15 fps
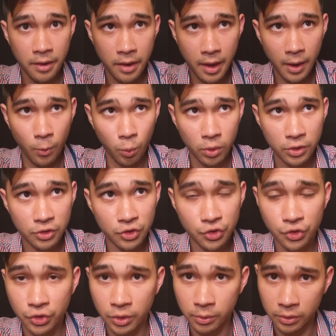Now we're
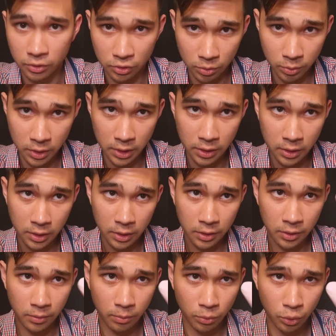just going to be
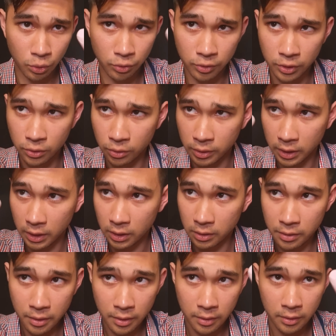moving your
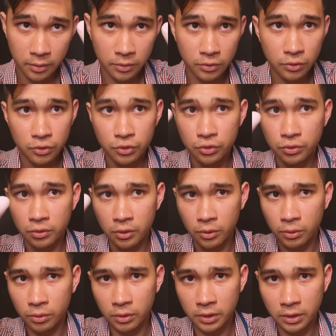head
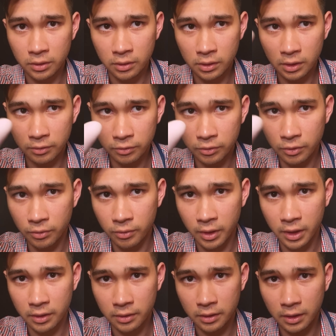slowly left and
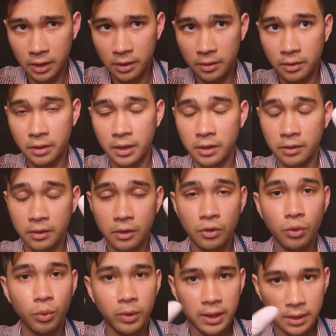right, and then
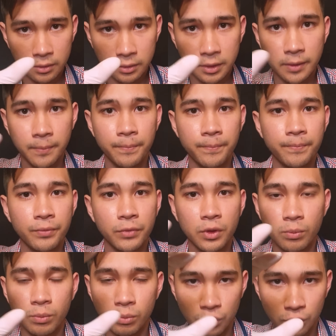quickly
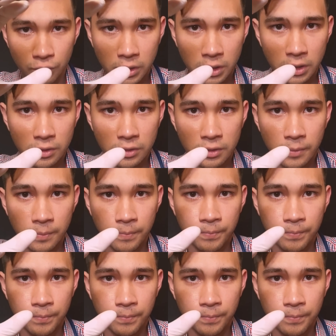moving it